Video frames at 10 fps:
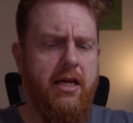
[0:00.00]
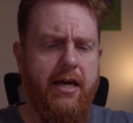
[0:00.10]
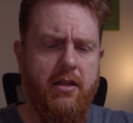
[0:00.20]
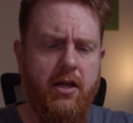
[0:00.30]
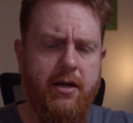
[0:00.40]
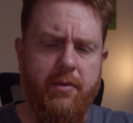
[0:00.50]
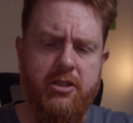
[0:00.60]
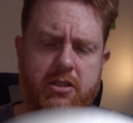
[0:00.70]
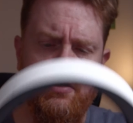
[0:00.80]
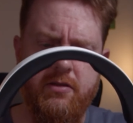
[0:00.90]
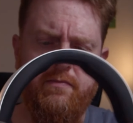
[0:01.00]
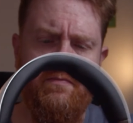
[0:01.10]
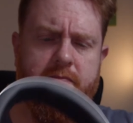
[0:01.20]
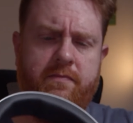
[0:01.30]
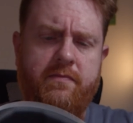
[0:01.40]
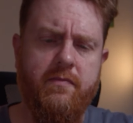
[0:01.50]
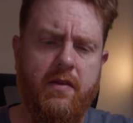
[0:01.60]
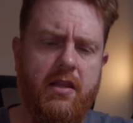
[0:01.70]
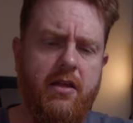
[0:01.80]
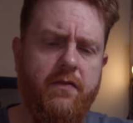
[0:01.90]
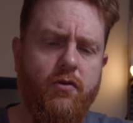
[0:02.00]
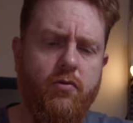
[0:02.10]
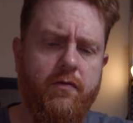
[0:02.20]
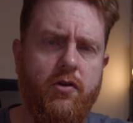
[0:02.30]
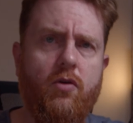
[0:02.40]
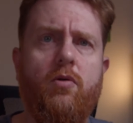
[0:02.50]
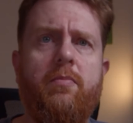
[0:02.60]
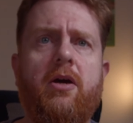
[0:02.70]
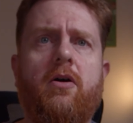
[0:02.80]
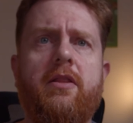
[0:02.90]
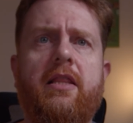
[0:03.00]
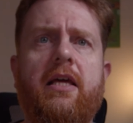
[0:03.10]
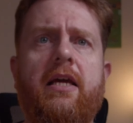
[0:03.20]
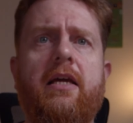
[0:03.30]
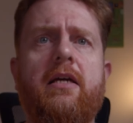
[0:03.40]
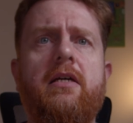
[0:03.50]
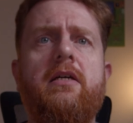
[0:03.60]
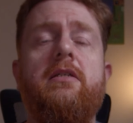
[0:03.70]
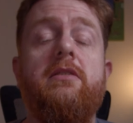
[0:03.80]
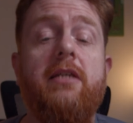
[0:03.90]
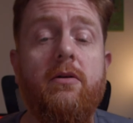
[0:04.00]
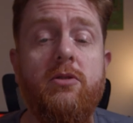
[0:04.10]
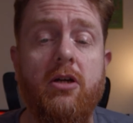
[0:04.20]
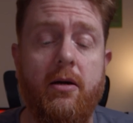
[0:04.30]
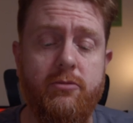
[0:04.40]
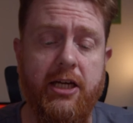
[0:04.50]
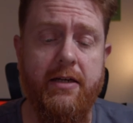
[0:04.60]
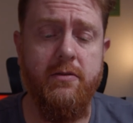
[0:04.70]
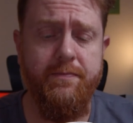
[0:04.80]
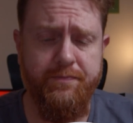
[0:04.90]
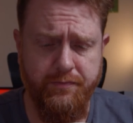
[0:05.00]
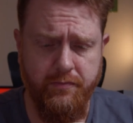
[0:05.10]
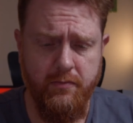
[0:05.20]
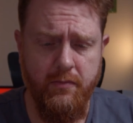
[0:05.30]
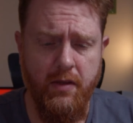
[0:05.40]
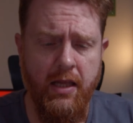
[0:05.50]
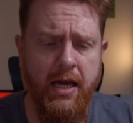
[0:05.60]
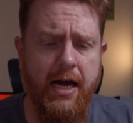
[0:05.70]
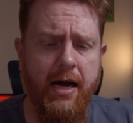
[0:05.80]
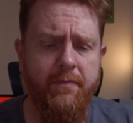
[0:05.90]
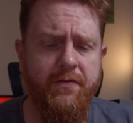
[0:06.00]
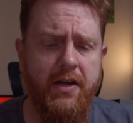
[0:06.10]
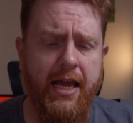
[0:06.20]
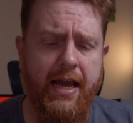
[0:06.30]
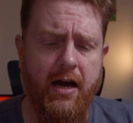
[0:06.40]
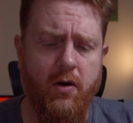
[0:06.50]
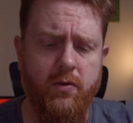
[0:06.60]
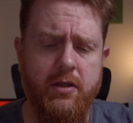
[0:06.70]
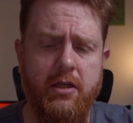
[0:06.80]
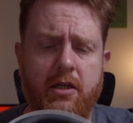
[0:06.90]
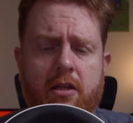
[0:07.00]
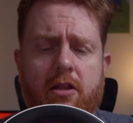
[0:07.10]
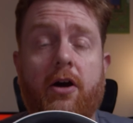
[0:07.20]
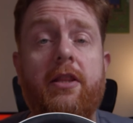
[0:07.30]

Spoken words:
yeah, like I mentioned, the full review will be on the TechWizTime channel. For now, though,